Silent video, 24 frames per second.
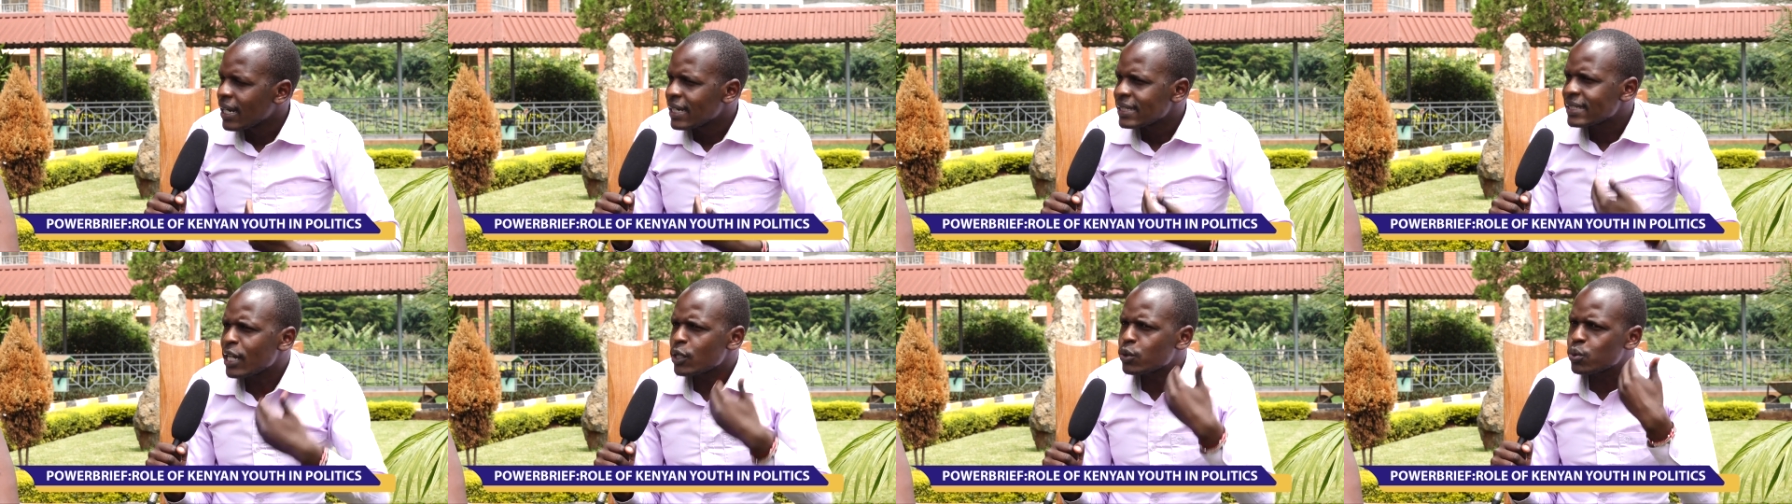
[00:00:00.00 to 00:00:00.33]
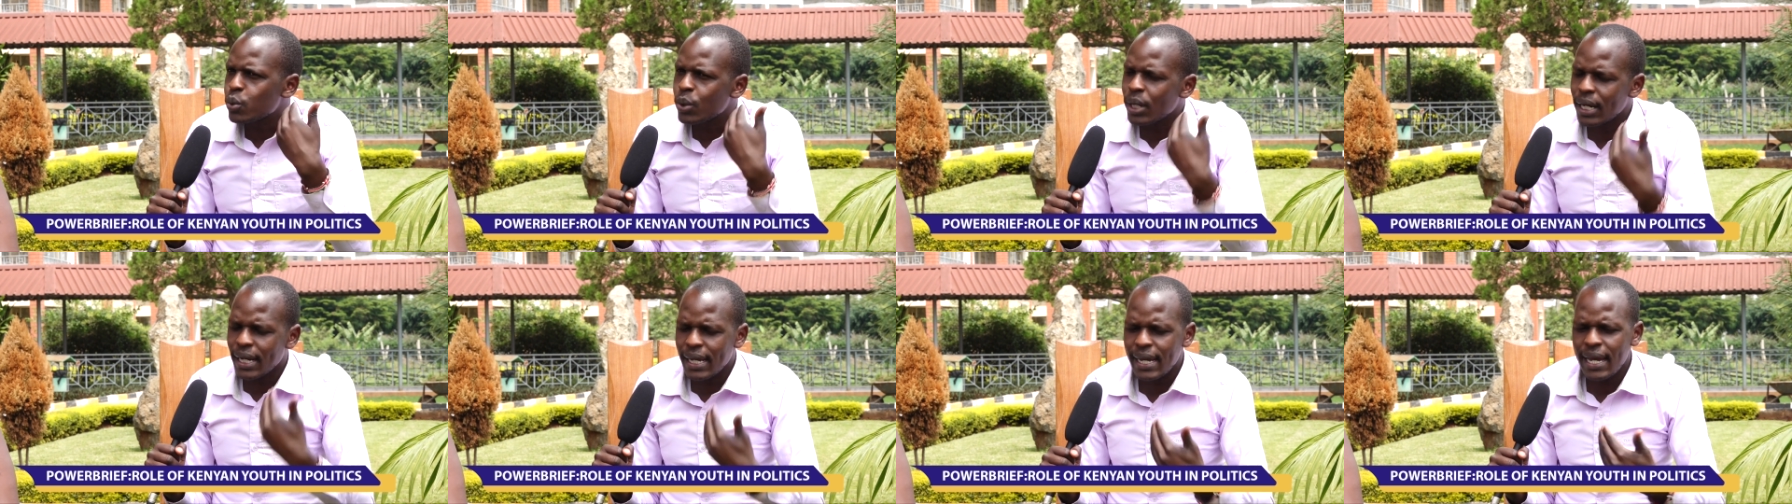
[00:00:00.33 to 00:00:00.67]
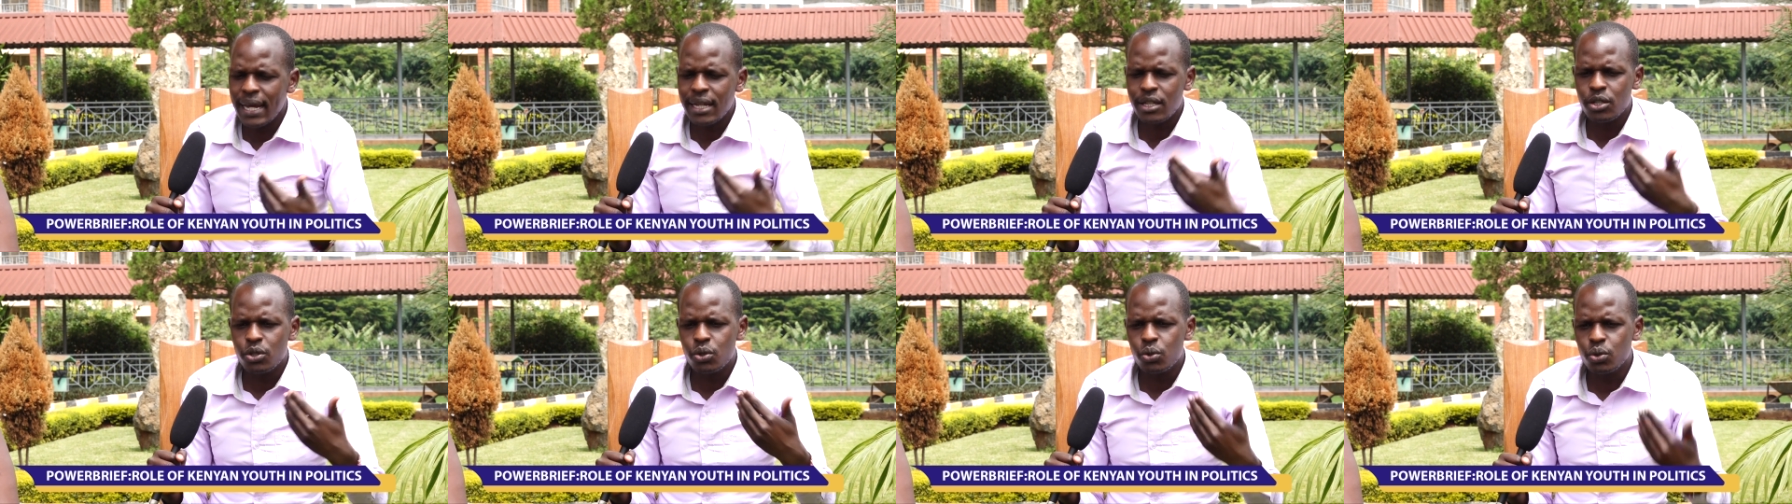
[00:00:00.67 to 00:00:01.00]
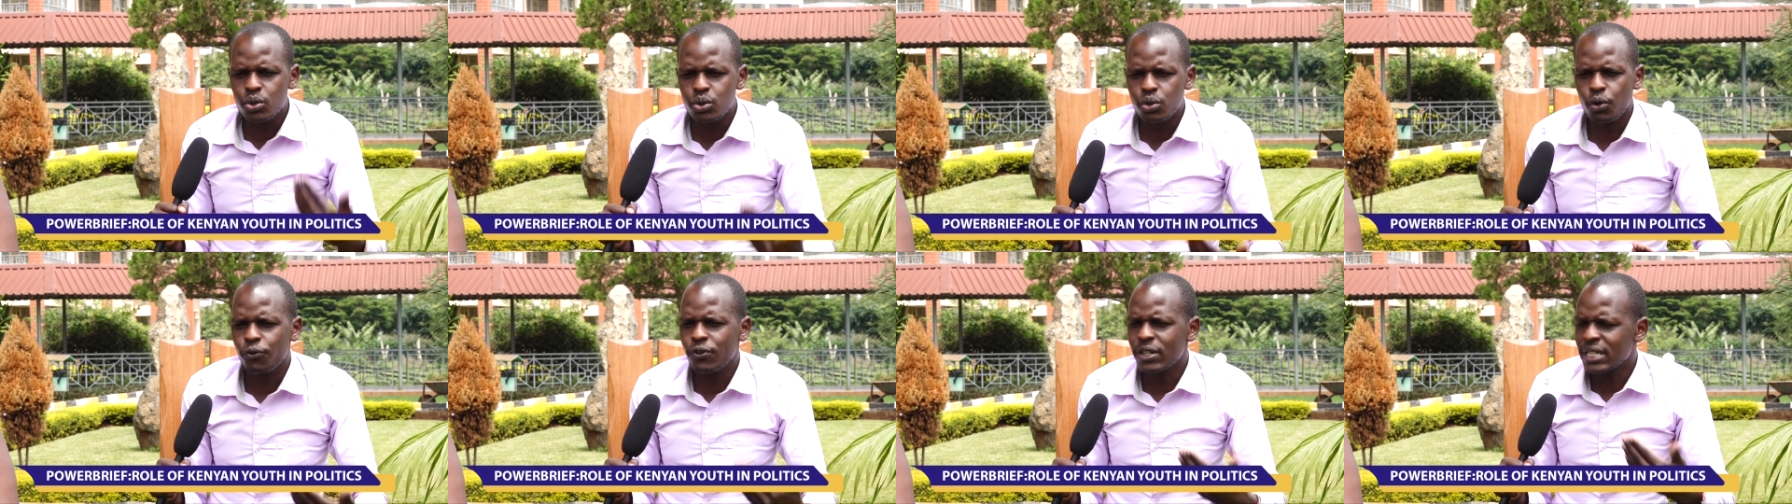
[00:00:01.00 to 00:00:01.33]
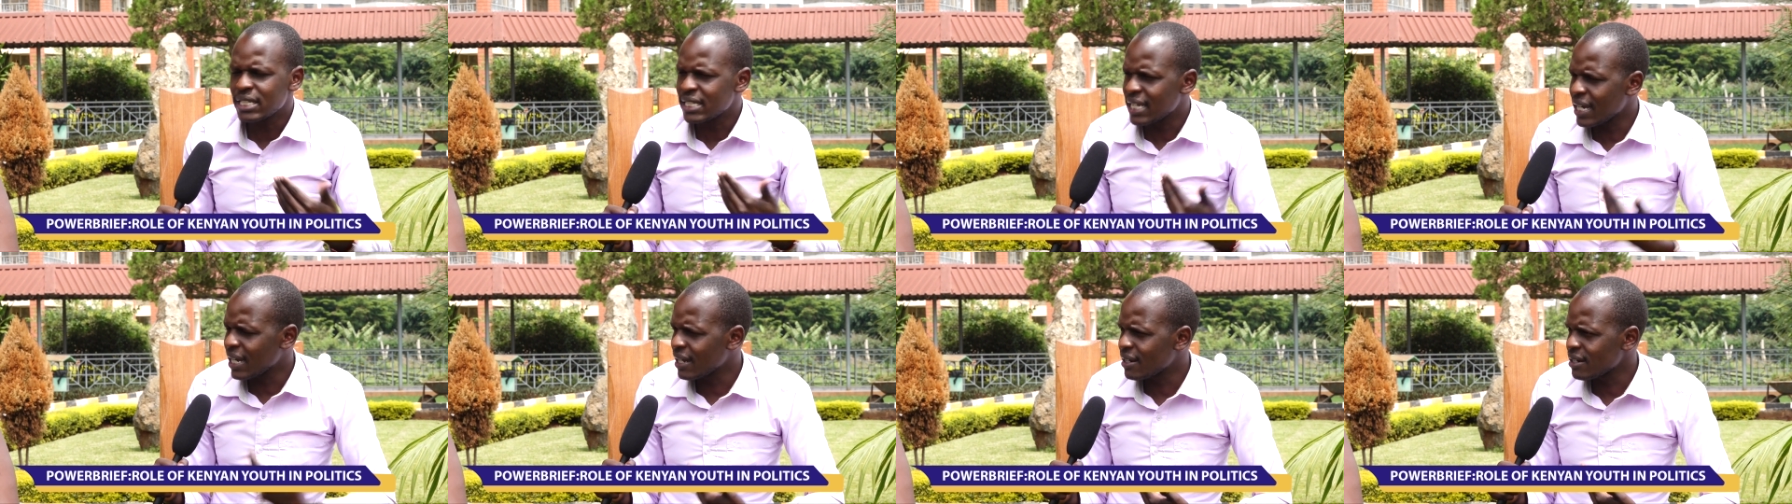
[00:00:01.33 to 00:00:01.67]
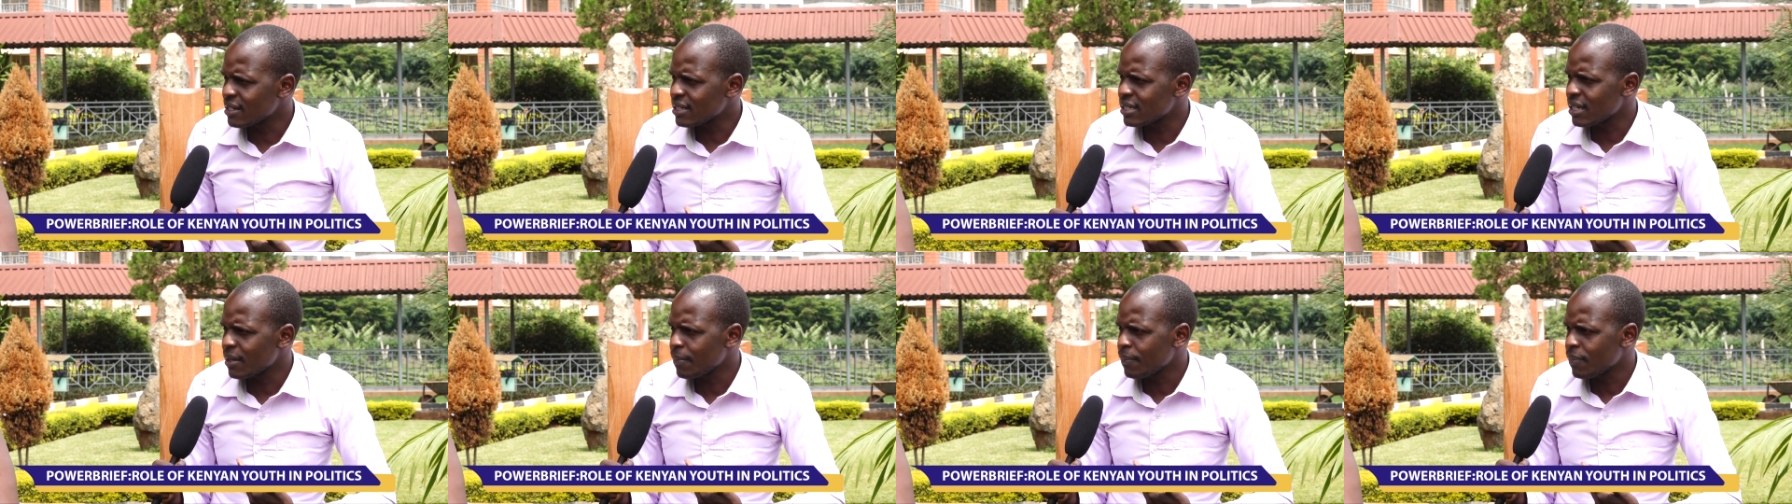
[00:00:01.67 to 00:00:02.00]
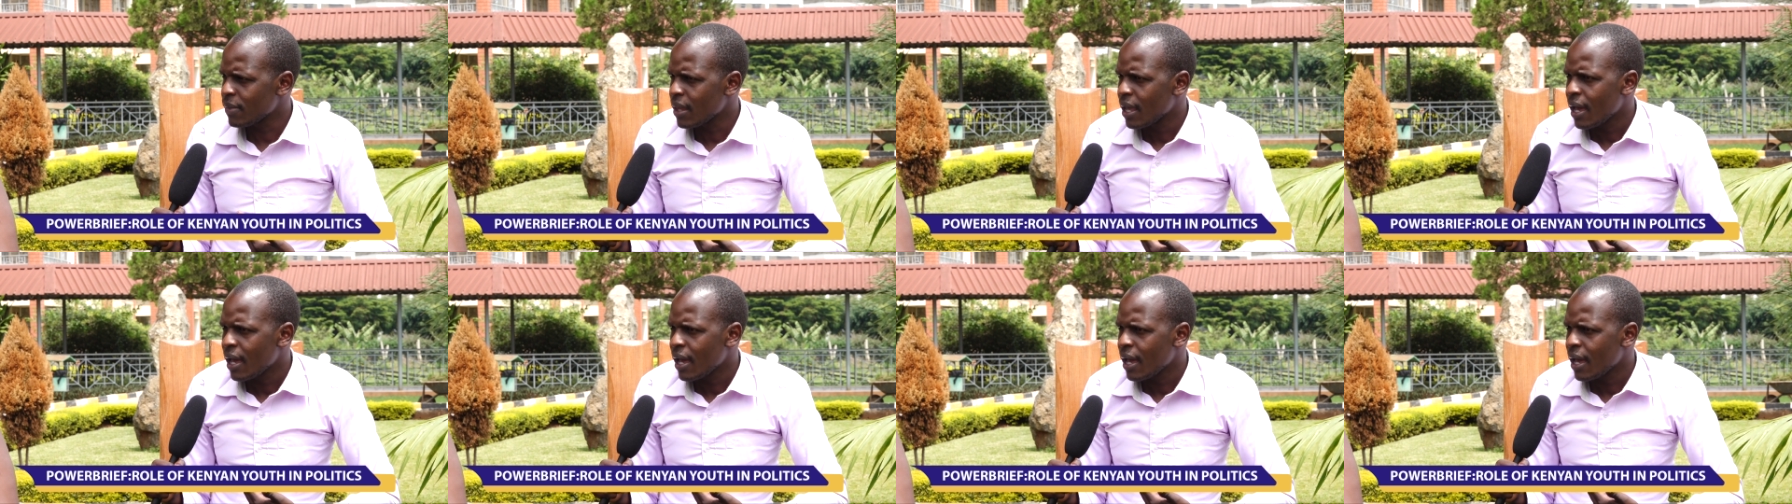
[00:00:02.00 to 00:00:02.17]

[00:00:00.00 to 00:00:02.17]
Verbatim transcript: that we'll get youth of integrity